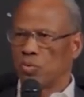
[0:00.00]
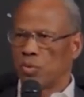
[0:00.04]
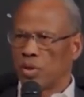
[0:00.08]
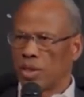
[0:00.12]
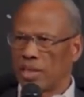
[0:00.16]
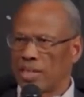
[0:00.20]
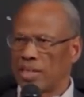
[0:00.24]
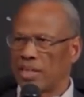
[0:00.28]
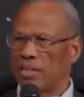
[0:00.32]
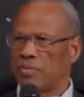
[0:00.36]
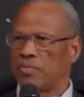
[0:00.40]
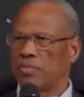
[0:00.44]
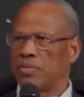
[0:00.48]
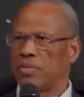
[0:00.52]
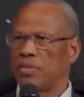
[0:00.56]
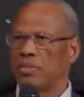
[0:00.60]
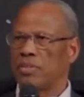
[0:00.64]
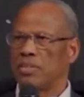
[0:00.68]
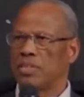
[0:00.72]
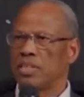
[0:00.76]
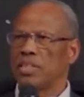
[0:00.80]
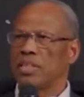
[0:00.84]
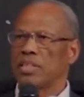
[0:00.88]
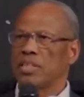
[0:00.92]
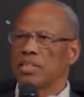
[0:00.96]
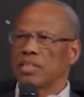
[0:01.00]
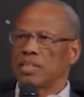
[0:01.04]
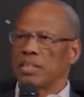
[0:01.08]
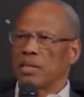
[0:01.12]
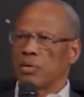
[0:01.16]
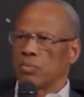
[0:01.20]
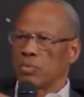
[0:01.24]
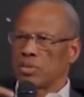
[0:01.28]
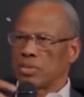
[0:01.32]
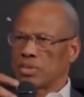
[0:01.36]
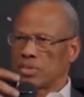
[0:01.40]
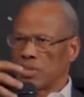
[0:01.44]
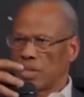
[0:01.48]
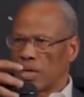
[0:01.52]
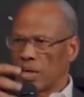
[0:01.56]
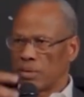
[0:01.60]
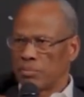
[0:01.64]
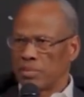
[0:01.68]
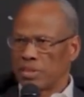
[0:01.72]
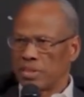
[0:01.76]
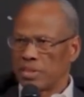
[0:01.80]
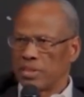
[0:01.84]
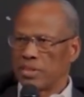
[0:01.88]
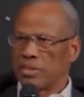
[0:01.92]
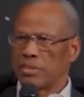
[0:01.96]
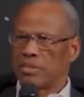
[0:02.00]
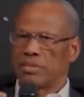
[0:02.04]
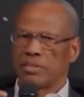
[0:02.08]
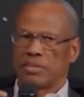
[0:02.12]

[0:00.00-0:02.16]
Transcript: whatever that was dominate, the